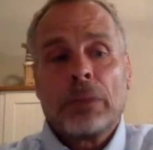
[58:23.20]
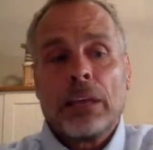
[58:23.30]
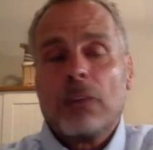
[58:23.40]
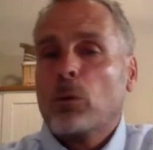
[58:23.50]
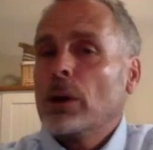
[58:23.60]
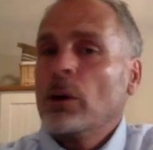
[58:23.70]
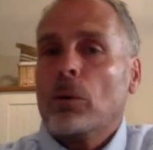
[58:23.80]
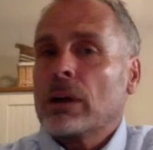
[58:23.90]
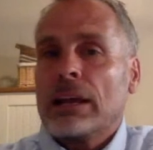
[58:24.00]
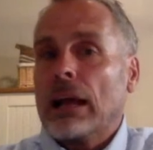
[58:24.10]
If we
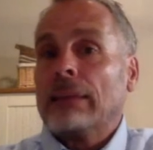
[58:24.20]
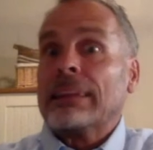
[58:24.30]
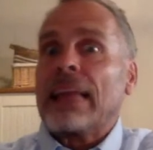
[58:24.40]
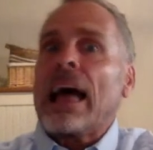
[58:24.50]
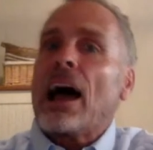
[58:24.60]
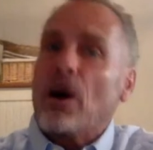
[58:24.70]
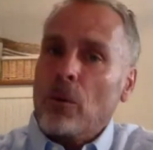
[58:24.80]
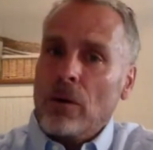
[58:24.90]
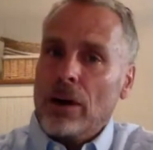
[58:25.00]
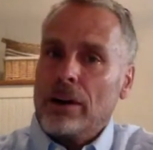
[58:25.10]
don't
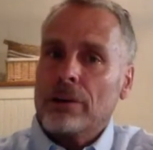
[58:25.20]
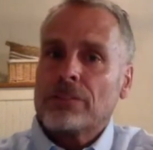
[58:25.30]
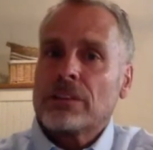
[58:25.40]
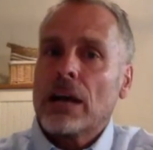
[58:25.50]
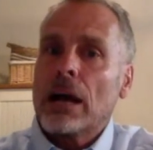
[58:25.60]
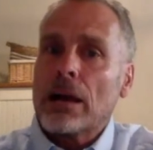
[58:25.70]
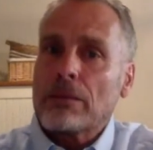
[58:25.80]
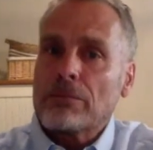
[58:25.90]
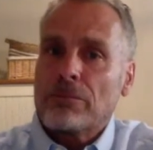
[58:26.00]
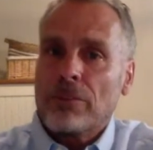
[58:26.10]
allow enough
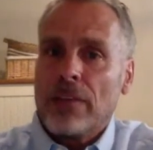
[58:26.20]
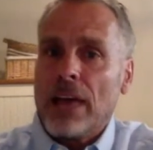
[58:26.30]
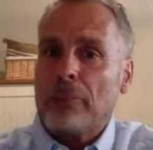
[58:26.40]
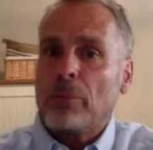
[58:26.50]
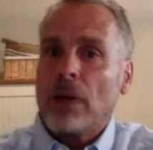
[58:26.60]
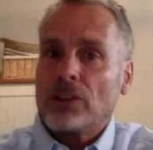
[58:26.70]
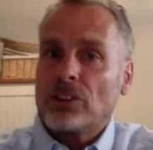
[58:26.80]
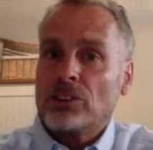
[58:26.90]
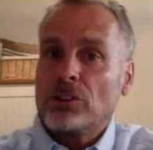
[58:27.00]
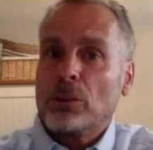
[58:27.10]
time for that
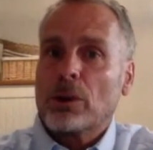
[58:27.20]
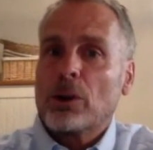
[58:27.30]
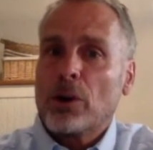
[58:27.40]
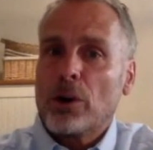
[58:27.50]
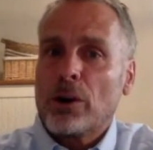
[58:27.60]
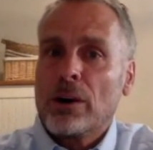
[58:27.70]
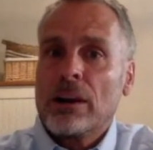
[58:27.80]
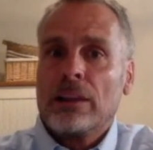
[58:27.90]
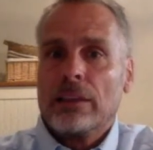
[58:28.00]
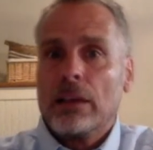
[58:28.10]
process to occur,
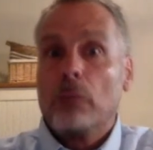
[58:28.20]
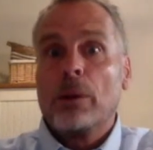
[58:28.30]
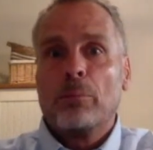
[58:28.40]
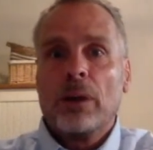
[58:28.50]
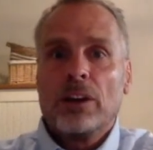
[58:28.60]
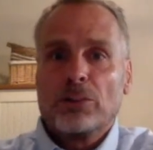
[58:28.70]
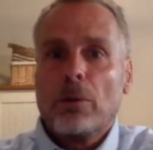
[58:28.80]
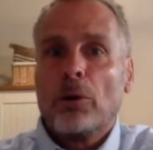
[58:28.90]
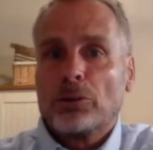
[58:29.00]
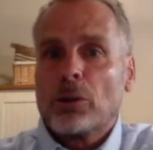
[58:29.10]
then we
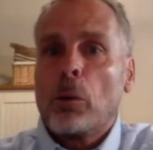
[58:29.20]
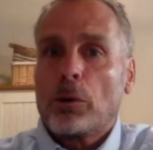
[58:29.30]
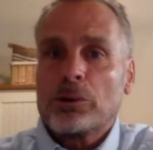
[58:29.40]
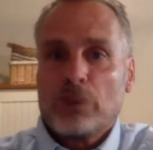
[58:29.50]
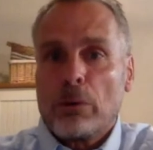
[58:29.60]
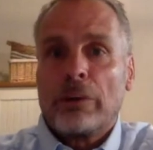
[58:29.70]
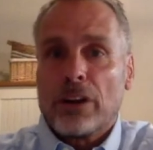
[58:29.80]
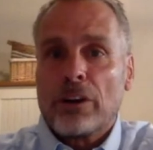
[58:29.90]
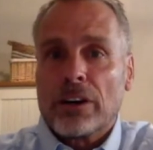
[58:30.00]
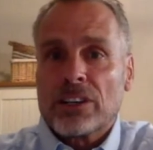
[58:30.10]
predispose the horse to a
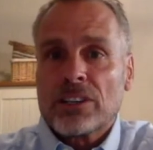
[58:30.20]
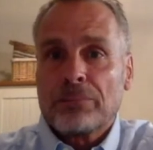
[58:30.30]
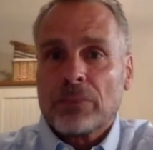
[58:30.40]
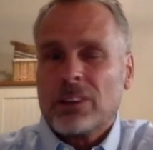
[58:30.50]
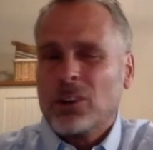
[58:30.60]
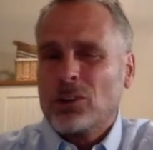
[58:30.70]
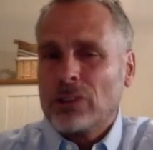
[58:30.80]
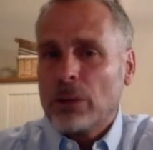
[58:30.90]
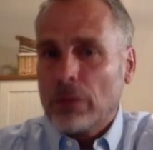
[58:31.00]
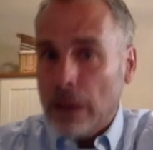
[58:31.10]
recurrence.
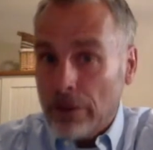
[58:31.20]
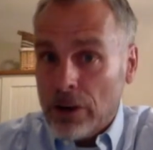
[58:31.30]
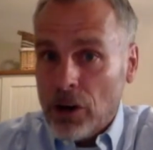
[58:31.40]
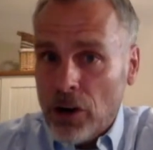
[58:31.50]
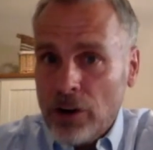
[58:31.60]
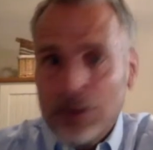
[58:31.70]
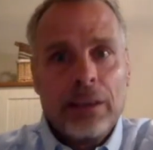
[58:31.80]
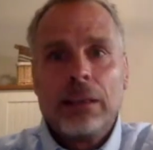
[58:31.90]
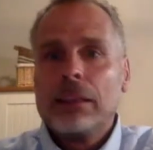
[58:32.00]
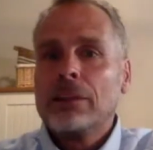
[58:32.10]
Usually when they recur,
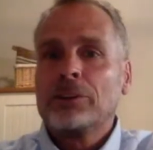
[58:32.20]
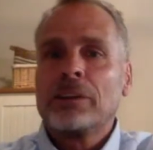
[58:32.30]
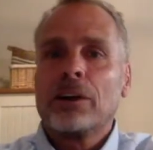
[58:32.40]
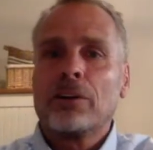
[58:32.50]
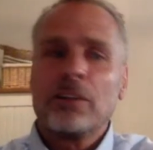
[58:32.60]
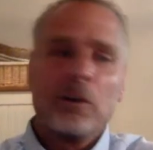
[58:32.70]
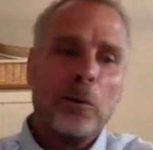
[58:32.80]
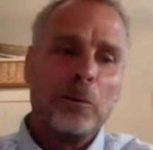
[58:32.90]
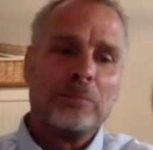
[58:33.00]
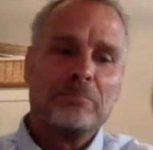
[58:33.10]
they'll tear the
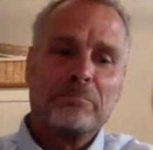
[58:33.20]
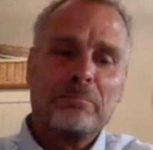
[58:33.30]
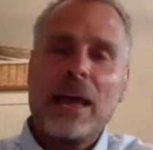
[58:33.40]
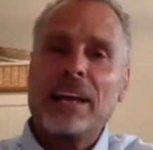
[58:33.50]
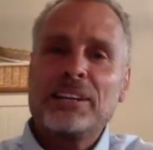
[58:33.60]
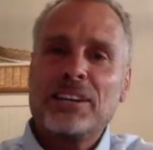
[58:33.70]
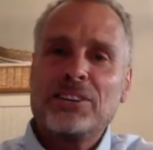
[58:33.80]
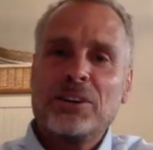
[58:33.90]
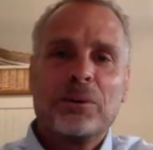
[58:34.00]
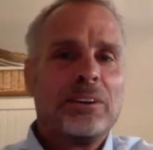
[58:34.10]
old bad
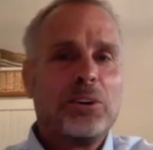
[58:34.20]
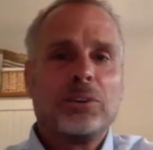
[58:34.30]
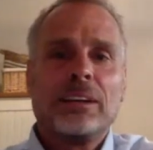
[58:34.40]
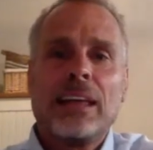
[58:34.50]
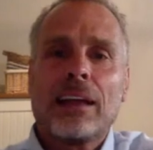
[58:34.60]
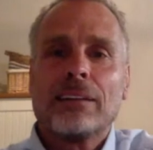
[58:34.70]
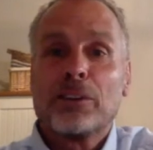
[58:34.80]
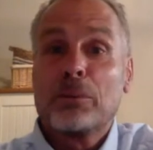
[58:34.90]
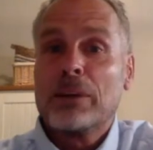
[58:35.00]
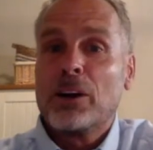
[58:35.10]
tissue and usually take a
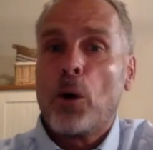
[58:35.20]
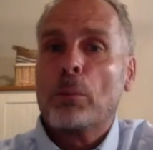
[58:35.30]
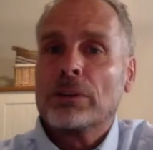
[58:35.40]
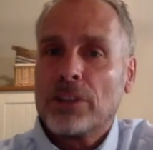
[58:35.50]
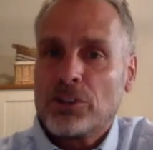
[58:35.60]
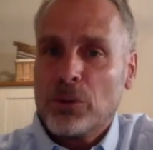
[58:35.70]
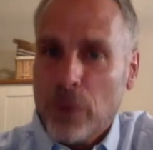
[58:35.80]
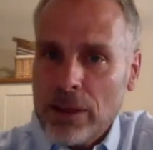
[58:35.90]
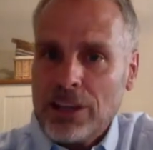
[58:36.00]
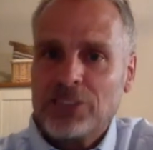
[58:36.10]
little bit of normal tissue
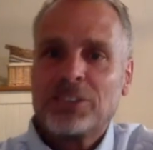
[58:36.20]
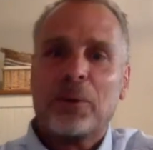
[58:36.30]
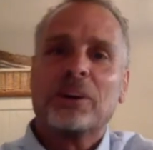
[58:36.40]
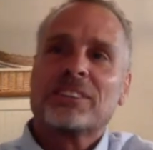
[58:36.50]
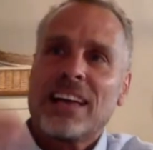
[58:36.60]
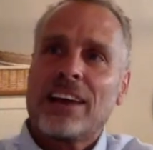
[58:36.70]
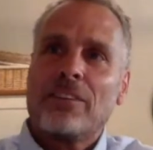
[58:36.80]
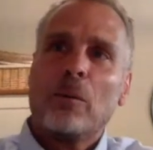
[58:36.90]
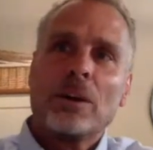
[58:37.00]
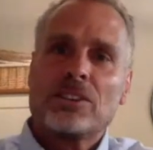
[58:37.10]
with it. So it's kind of
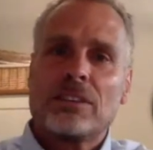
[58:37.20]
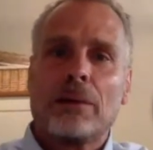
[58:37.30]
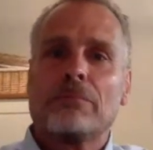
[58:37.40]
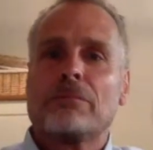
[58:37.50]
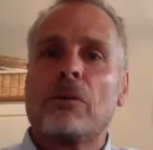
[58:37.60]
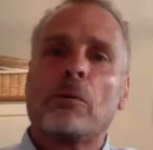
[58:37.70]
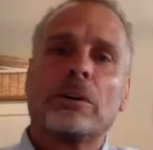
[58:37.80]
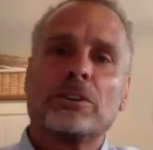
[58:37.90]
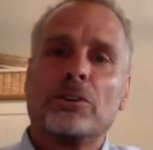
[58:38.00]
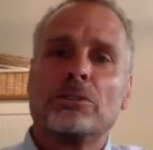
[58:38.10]
a one step
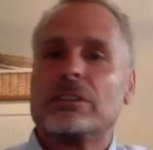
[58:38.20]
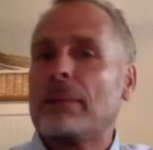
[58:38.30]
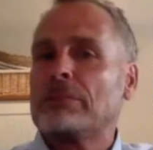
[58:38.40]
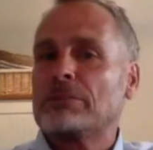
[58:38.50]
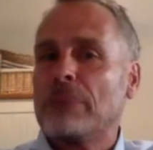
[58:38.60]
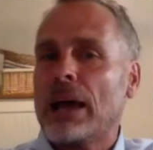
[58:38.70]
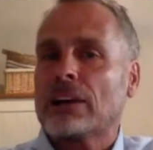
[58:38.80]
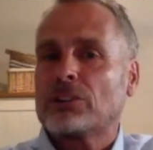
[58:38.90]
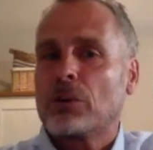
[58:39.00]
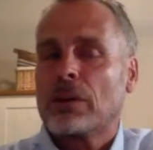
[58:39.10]
forward, two steps
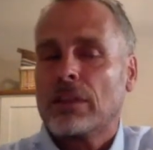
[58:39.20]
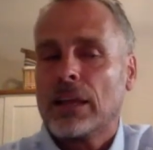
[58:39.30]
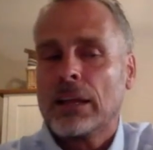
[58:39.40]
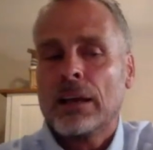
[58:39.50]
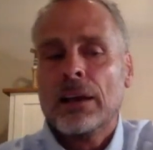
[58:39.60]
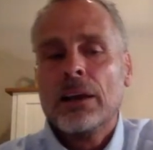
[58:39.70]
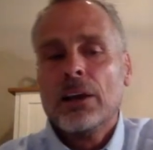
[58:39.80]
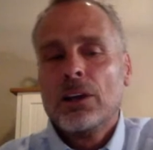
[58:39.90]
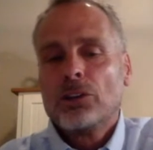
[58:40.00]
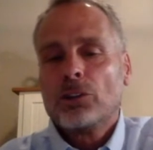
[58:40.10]
back sort of thing.
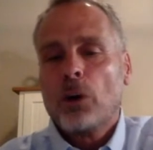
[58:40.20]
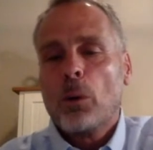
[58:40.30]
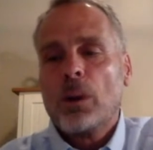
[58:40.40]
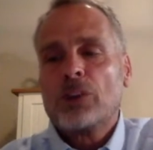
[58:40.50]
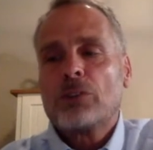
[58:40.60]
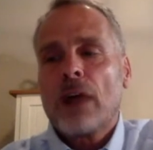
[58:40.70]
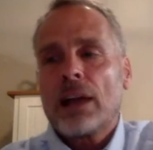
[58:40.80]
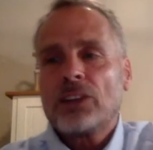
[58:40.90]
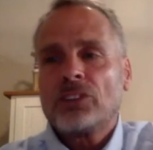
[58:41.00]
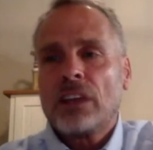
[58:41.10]
So we try
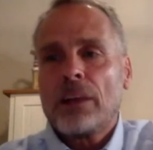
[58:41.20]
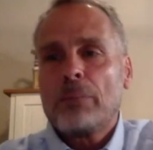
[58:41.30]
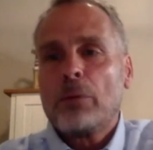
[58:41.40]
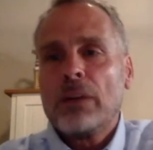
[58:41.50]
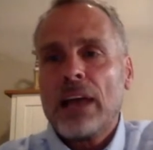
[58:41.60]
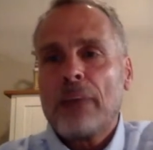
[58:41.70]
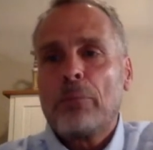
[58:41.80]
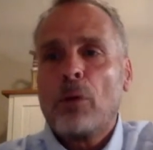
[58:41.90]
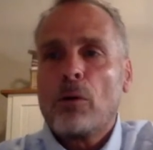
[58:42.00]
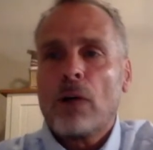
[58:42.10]
to set up a rehab
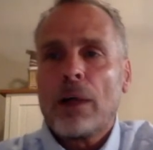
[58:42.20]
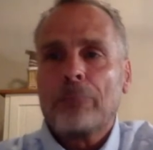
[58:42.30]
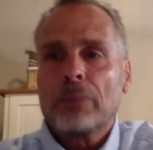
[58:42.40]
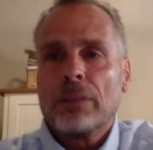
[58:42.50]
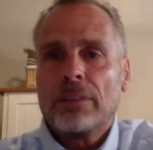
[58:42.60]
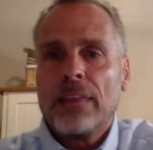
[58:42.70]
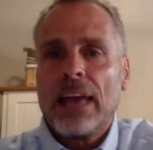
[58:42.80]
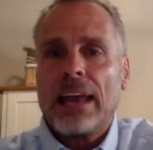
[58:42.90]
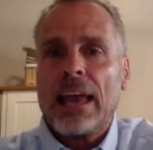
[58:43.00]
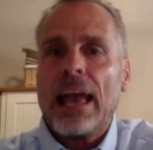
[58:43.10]
program
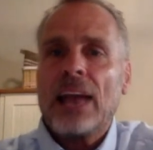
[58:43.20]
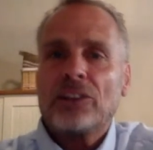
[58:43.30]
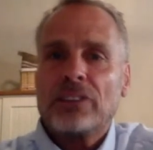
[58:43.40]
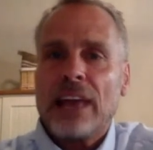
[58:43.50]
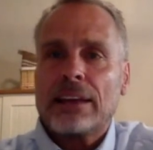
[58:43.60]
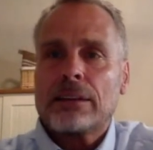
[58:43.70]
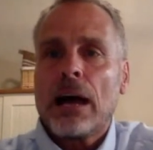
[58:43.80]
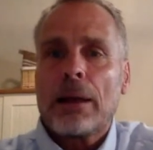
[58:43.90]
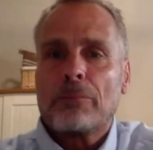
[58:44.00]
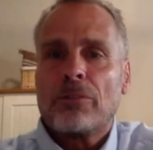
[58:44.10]
that has that
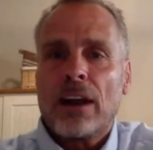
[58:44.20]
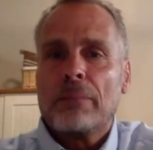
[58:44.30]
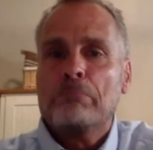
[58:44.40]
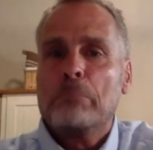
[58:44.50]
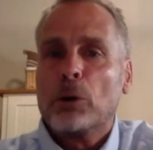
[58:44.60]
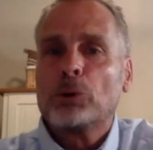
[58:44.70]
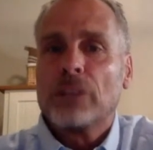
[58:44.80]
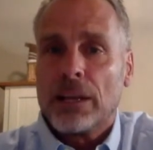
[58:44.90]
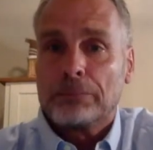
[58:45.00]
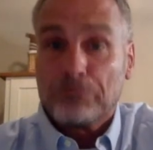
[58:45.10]
time frame built in.